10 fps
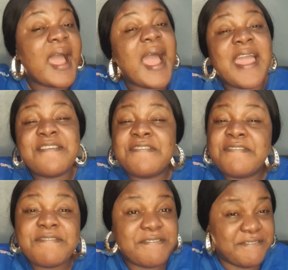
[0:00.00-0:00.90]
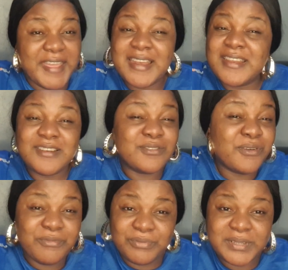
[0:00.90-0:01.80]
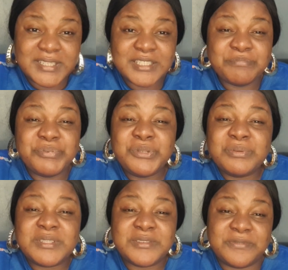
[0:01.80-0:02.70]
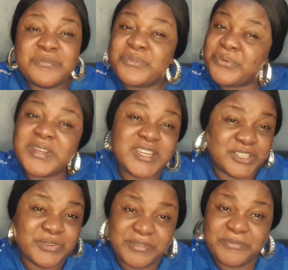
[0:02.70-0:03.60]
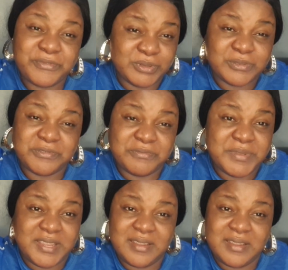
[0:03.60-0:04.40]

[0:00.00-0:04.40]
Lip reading: I fell in love with this beautiful creature in front of me.